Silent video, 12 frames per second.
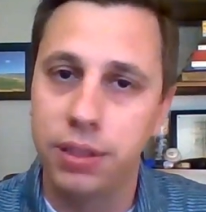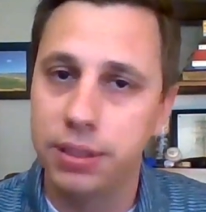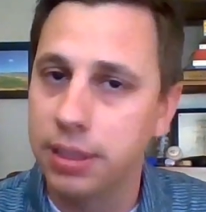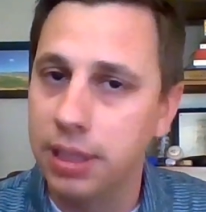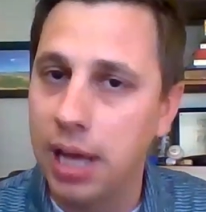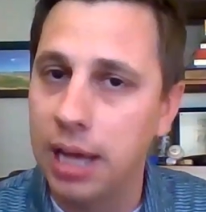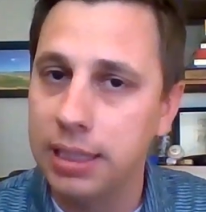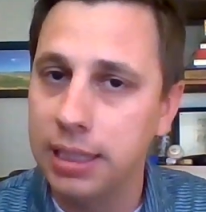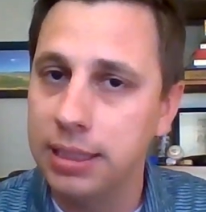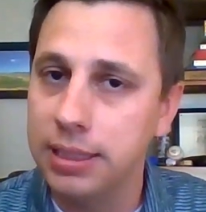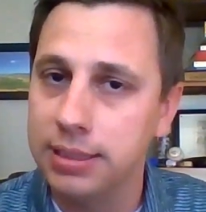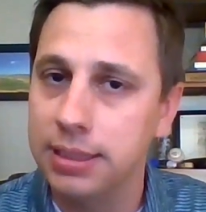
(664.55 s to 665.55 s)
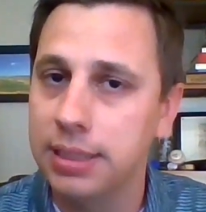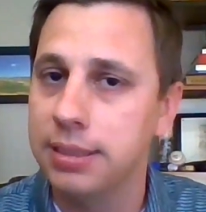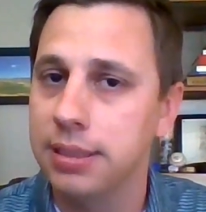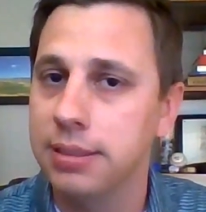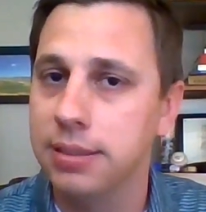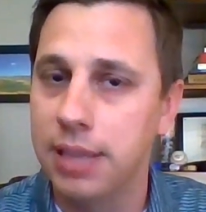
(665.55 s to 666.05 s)
It's a La Nina
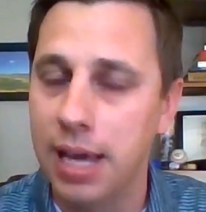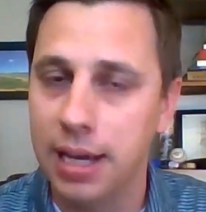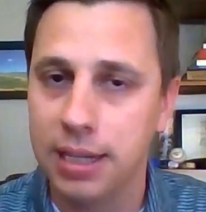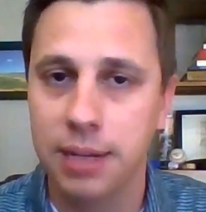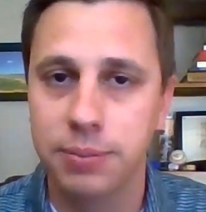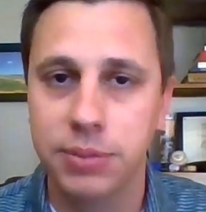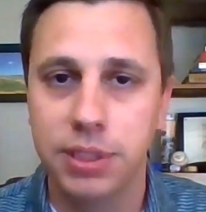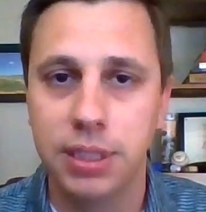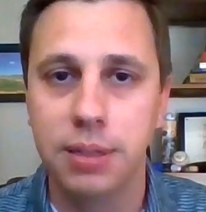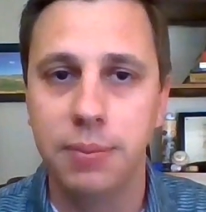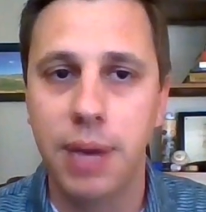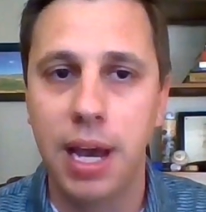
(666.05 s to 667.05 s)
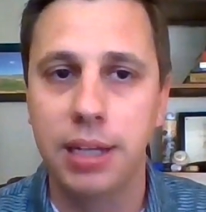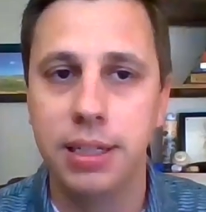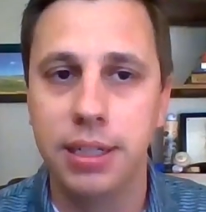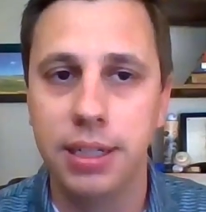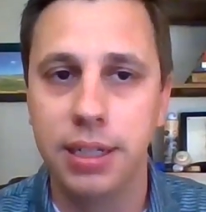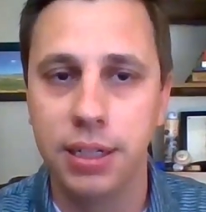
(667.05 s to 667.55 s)
season, so that comes into
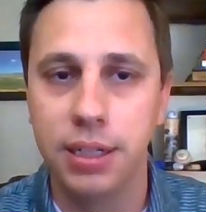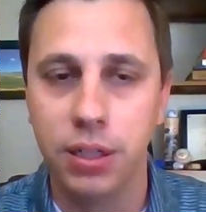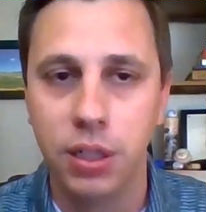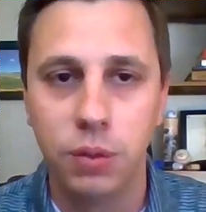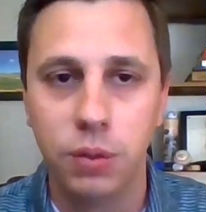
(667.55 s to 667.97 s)
mind here.